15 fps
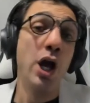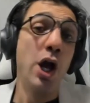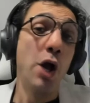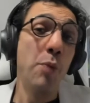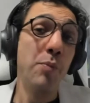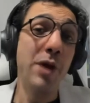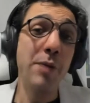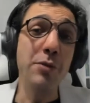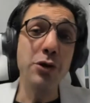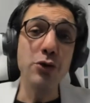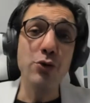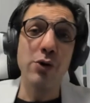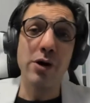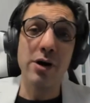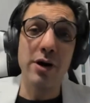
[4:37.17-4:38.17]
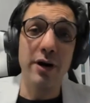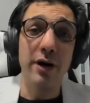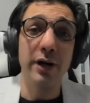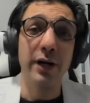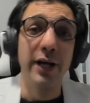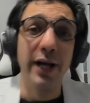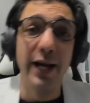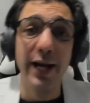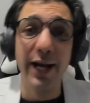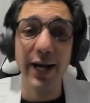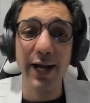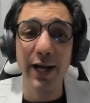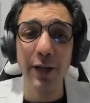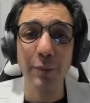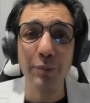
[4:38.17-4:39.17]
Maybe you are
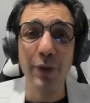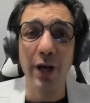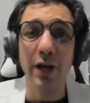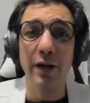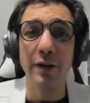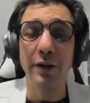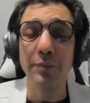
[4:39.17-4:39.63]
a